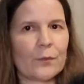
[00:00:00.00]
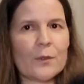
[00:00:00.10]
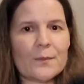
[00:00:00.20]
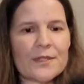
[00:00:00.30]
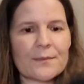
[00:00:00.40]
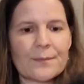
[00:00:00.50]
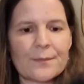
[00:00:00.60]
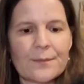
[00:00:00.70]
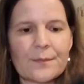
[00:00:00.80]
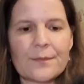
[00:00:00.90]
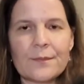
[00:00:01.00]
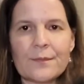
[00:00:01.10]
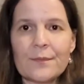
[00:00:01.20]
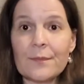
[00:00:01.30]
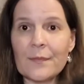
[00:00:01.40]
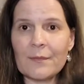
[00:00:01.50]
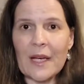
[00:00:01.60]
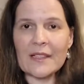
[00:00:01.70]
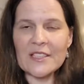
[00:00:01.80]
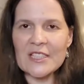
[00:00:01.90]
Oops.
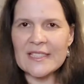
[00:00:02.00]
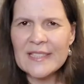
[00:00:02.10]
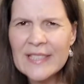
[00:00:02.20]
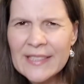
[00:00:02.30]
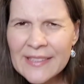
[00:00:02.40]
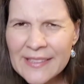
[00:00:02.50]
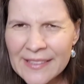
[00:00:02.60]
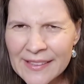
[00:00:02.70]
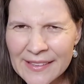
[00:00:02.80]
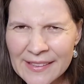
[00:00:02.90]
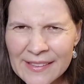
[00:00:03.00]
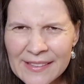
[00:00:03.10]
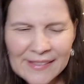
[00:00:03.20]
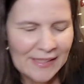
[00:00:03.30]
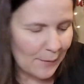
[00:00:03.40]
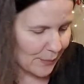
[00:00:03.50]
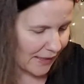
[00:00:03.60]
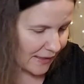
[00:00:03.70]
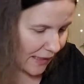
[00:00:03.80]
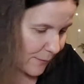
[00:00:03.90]
Apologies. Not
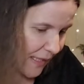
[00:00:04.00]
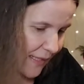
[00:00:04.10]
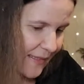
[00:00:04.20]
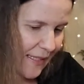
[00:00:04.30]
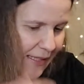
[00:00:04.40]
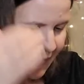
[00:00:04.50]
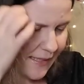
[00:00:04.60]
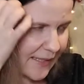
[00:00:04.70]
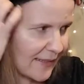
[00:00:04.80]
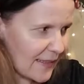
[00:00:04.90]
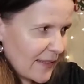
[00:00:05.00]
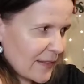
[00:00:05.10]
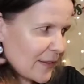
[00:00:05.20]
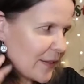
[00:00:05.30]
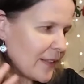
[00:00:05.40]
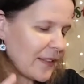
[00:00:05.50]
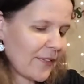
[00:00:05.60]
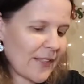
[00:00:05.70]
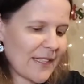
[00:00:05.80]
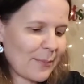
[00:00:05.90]
bad, nine minutes in. I think I did good
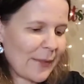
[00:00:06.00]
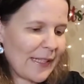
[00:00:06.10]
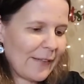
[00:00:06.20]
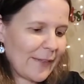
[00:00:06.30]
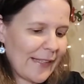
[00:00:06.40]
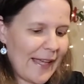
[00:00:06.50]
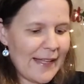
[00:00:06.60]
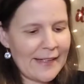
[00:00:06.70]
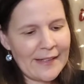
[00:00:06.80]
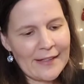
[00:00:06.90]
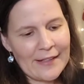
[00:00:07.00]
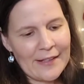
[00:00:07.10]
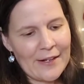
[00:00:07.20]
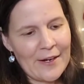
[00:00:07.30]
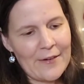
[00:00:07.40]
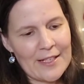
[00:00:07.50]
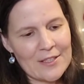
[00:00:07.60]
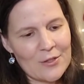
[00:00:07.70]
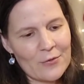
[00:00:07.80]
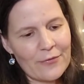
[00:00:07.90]
enough explaining with that. All right,
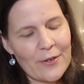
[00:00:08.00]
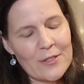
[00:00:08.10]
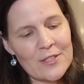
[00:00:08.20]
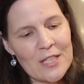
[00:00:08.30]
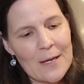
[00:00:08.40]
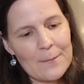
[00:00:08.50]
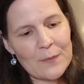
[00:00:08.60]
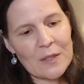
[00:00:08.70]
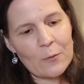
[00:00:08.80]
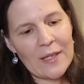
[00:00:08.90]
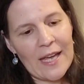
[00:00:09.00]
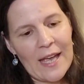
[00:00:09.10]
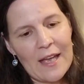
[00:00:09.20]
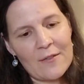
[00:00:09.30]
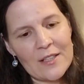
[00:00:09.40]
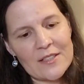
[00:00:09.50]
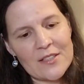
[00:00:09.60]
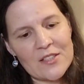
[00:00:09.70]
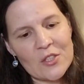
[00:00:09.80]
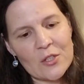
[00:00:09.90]
so first up, we have, it's
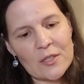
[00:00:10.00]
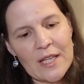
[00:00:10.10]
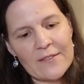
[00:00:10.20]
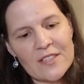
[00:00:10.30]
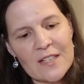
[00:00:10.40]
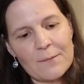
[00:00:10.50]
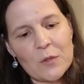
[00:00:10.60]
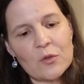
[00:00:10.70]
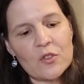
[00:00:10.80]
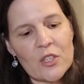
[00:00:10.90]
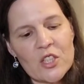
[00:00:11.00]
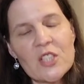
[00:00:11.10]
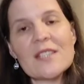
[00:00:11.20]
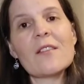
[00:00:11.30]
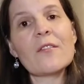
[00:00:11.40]
the Cirkul Life Sip Nutritious